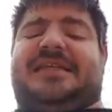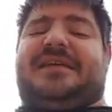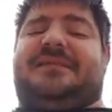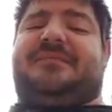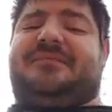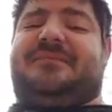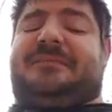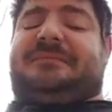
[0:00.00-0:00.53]

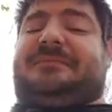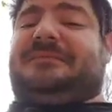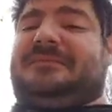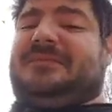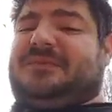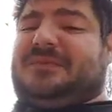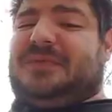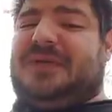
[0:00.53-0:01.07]
it
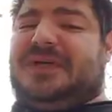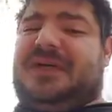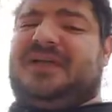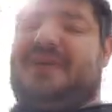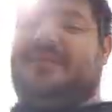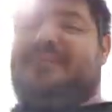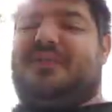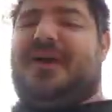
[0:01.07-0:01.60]

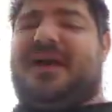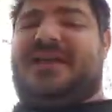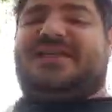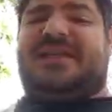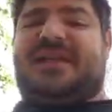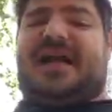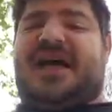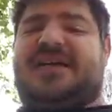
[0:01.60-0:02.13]
really
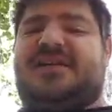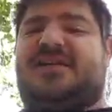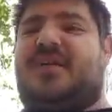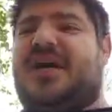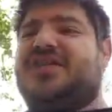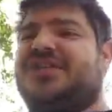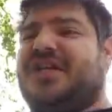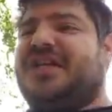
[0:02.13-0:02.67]
brings a lot into
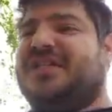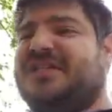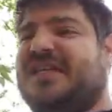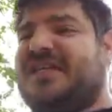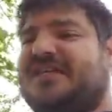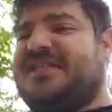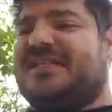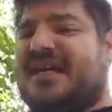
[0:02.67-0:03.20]
questioning
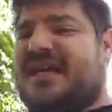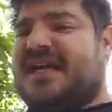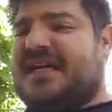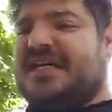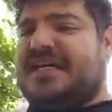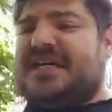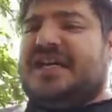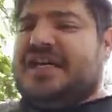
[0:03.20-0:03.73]
since
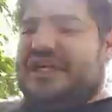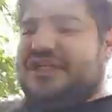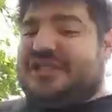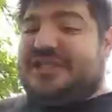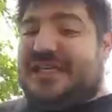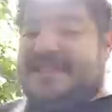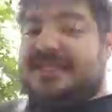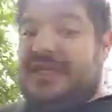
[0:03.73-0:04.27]

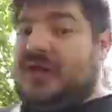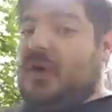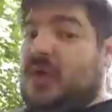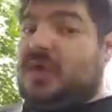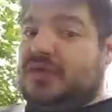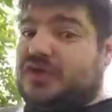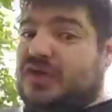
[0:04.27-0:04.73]
she's into the whole